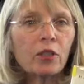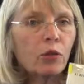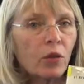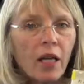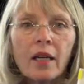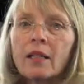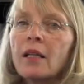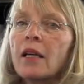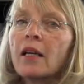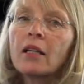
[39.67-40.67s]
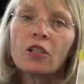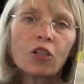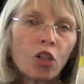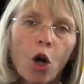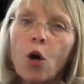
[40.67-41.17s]
Lula,
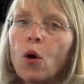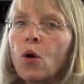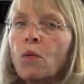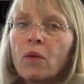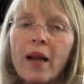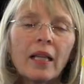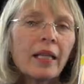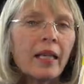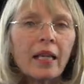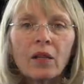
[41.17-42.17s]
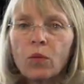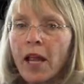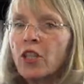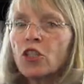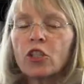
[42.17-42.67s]
Joe, Morelli,
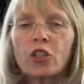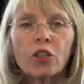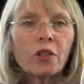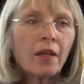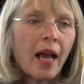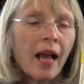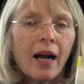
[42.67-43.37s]
Ranger,